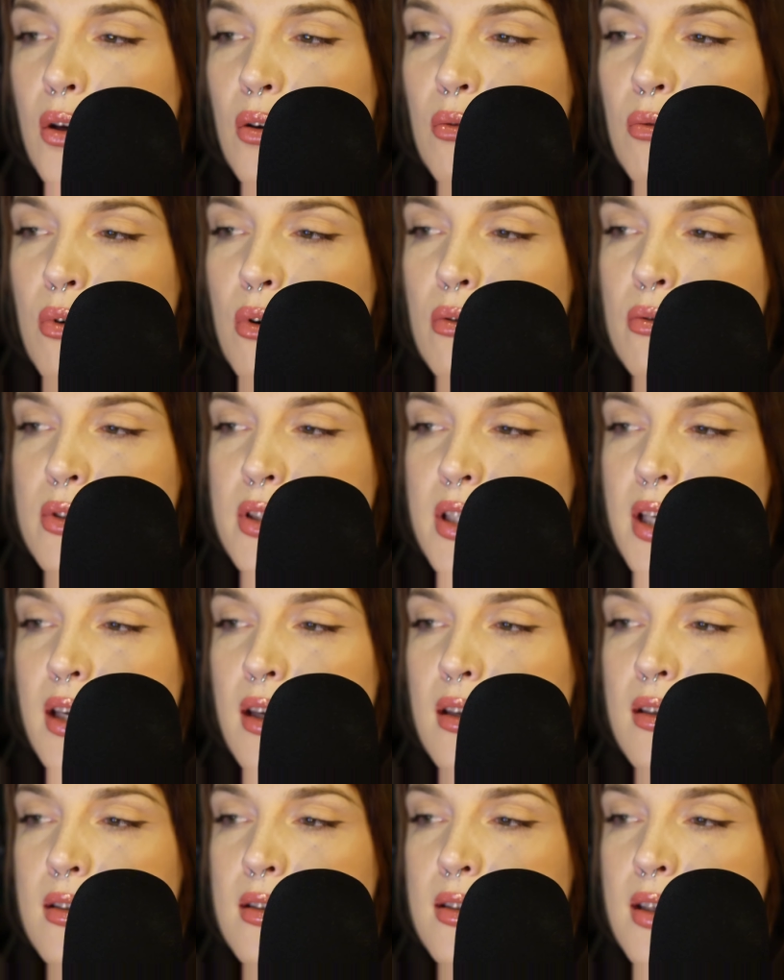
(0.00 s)

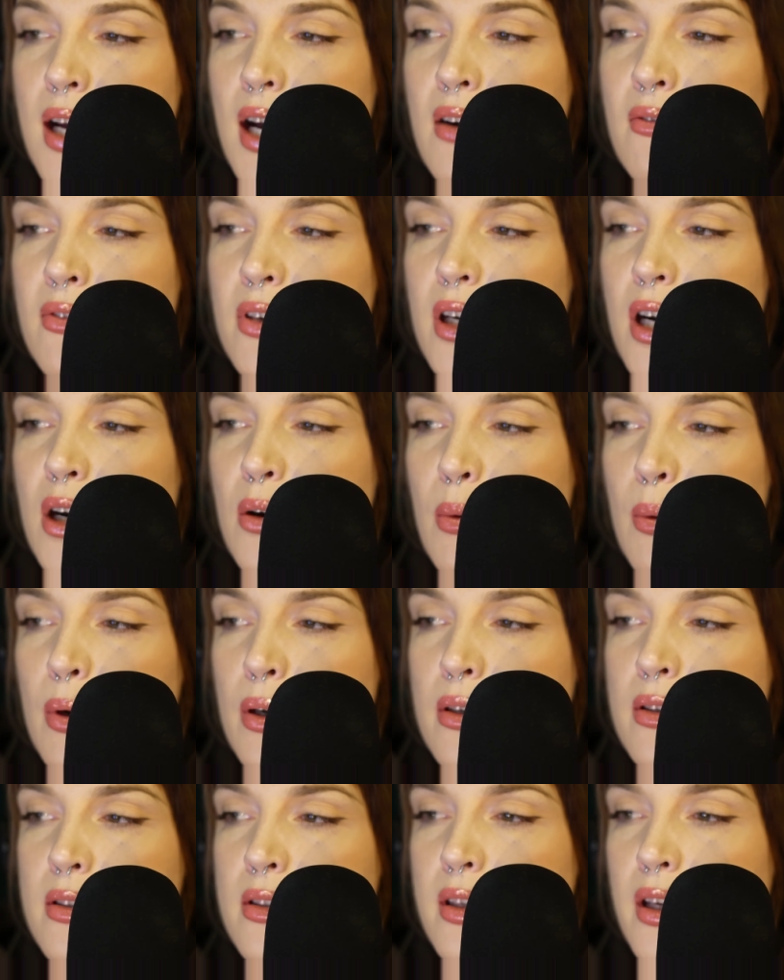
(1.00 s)
Wolsey sat for
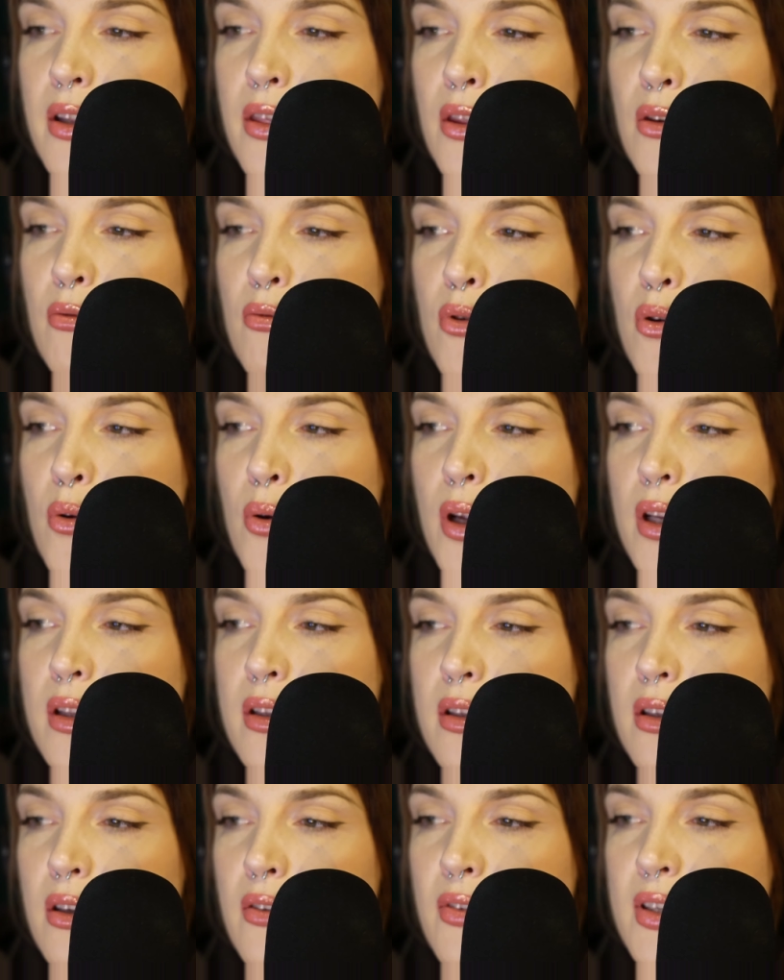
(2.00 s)
hours in the
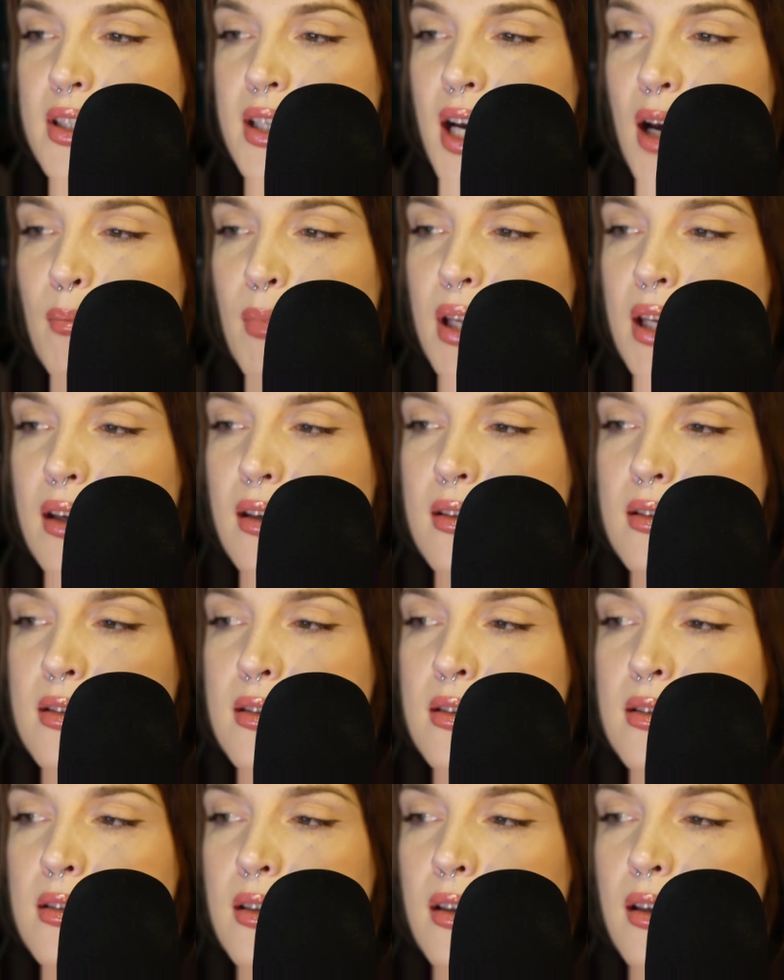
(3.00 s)
ruin of his
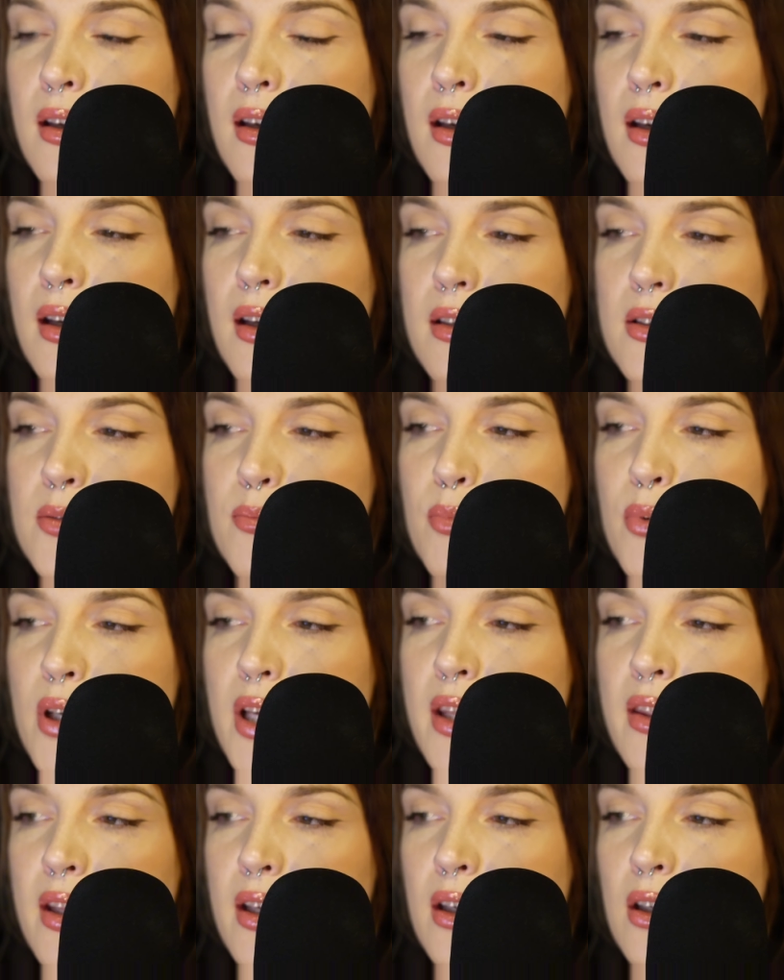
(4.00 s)
happiness, his
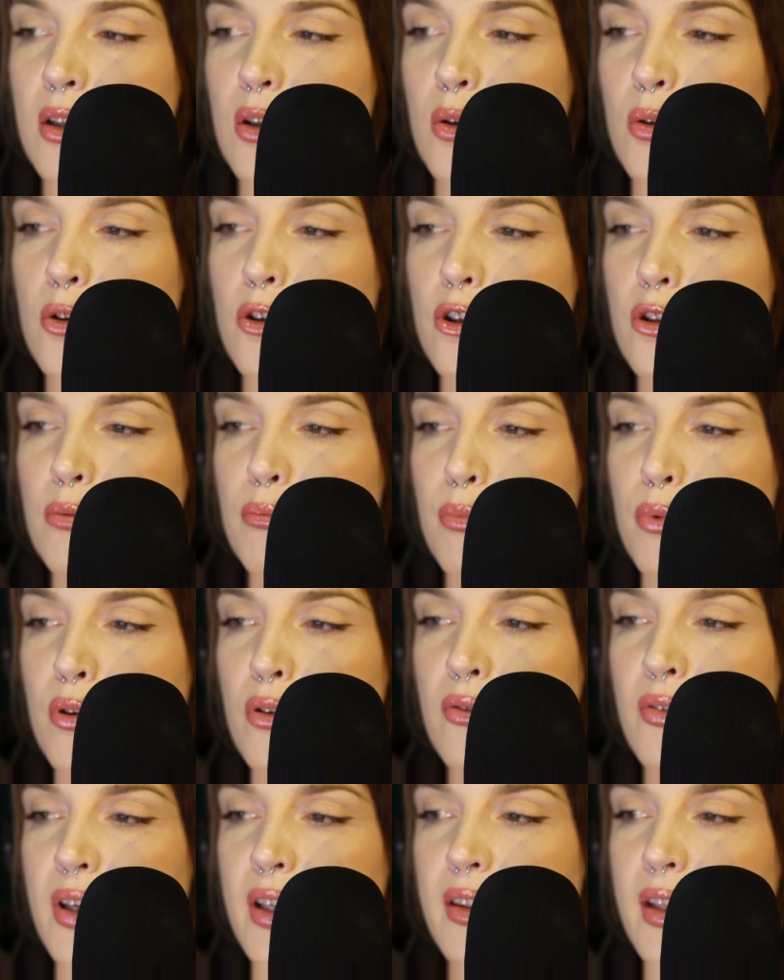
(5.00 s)
breathing alone
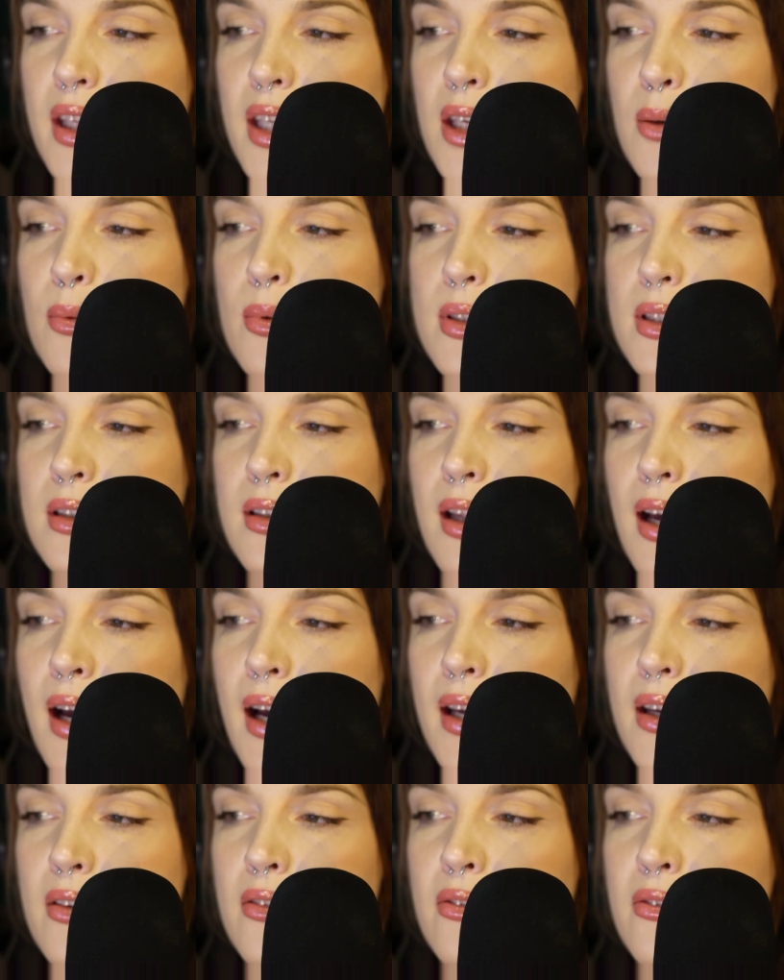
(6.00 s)
proving that he was
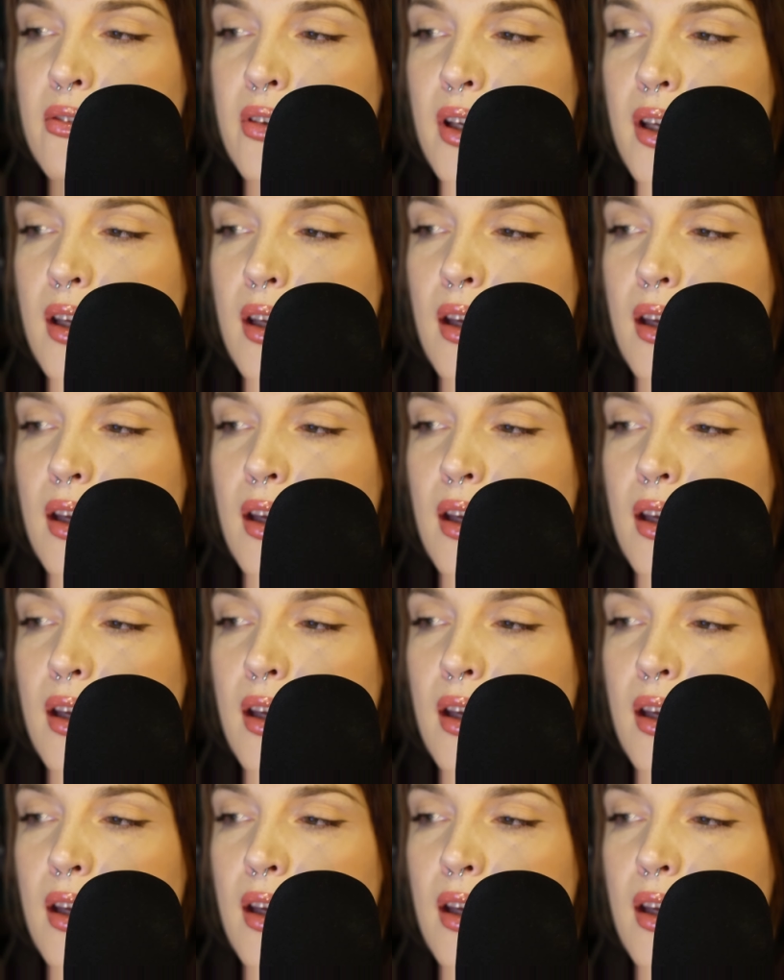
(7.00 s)
alive,